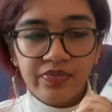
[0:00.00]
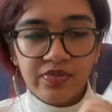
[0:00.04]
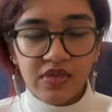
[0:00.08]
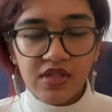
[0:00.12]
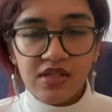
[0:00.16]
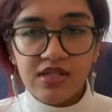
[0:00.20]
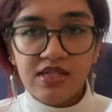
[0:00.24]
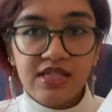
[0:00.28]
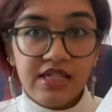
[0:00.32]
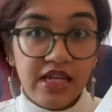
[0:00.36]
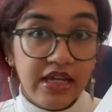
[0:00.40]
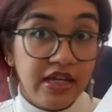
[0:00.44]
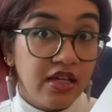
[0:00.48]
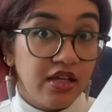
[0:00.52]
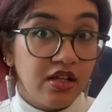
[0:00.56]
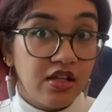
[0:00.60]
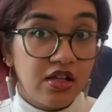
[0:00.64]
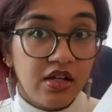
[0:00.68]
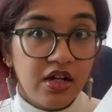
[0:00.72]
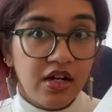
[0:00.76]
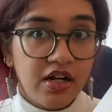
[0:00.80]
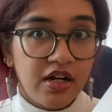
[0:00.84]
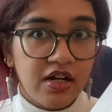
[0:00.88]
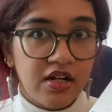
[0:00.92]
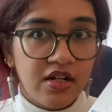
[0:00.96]

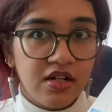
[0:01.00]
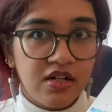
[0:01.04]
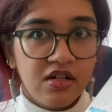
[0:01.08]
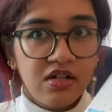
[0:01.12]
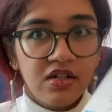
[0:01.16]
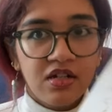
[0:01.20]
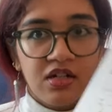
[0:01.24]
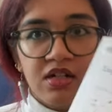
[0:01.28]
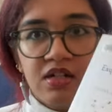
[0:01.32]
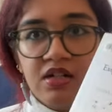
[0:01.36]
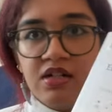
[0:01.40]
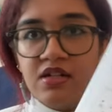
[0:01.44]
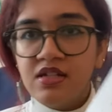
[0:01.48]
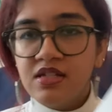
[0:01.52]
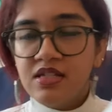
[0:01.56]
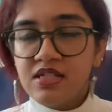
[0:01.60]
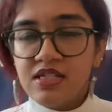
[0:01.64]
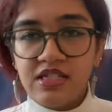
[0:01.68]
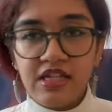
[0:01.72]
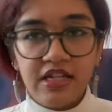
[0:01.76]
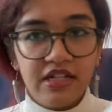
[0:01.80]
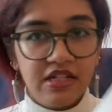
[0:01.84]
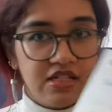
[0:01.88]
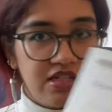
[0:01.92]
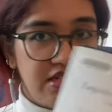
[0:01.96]
singular
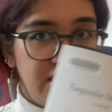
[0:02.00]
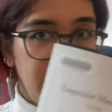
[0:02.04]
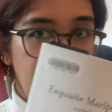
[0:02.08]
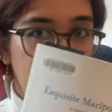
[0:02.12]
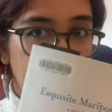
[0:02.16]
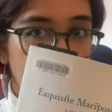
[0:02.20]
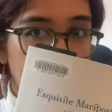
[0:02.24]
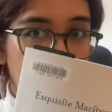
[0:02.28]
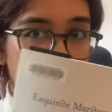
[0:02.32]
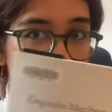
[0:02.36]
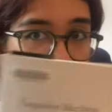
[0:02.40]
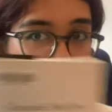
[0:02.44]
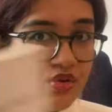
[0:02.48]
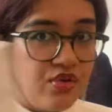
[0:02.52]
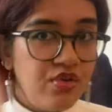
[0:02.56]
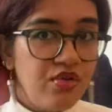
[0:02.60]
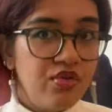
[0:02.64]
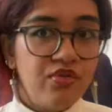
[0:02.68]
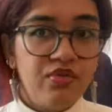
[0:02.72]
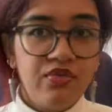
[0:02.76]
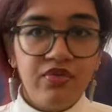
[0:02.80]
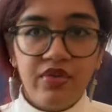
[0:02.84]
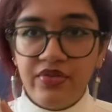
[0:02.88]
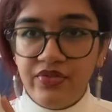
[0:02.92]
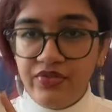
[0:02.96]
sit down
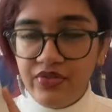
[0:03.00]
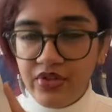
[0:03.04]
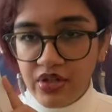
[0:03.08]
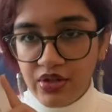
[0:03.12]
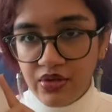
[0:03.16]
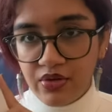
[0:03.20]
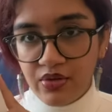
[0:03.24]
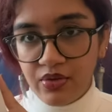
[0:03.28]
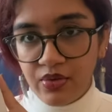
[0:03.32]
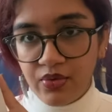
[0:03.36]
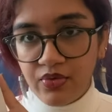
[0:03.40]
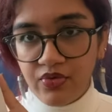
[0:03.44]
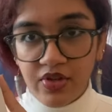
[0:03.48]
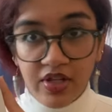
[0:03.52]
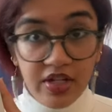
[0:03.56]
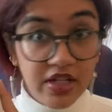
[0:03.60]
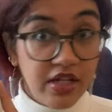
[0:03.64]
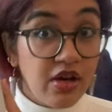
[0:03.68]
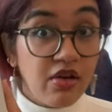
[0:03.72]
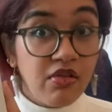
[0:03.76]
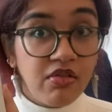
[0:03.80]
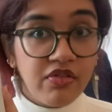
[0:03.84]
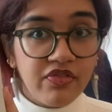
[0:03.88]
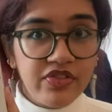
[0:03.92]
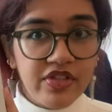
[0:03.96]
review
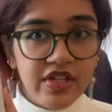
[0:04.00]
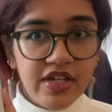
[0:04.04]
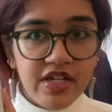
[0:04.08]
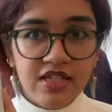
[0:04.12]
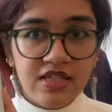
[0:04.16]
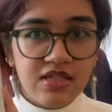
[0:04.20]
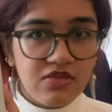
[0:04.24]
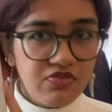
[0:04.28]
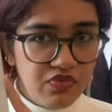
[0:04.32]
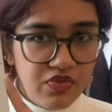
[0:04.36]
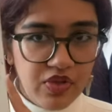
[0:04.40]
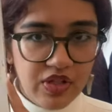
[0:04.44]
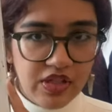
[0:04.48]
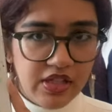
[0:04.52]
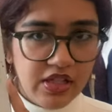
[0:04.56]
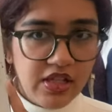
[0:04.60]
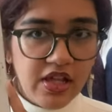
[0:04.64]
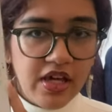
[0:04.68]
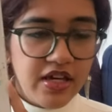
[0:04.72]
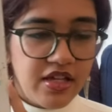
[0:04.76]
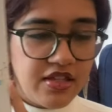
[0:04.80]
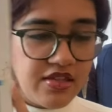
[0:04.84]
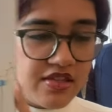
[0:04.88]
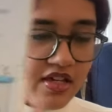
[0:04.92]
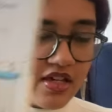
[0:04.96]
video of this. Really
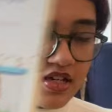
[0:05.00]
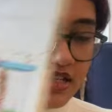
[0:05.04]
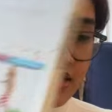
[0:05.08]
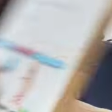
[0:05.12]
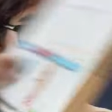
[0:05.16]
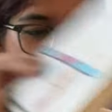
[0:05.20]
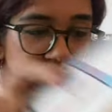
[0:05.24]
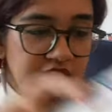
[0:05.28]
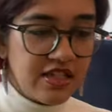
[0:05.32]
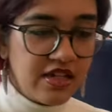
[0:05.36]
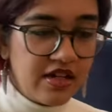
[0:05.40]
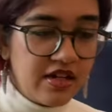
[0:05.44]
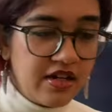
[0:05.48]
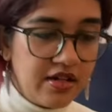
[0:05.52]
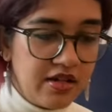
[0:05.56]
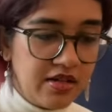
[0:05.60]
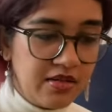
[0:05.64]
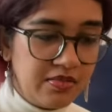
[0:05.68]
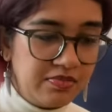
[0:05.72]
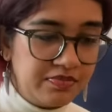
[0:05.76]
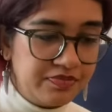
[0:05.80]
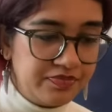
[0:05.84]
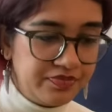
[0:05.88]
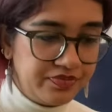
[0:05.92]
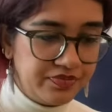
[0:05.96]
like this,
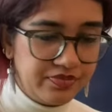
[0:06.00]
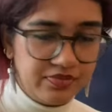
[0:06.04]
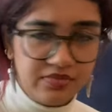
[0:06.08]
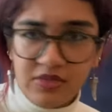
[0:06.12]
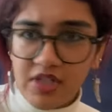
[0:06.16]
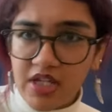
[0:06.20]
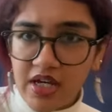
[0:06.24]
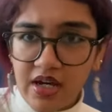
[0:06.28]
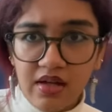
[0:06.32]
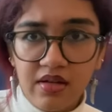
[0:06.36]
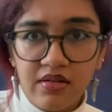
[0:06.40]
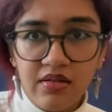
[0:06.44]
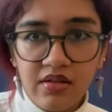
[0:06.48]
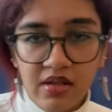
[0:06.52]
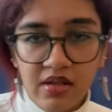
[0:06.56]
yeah.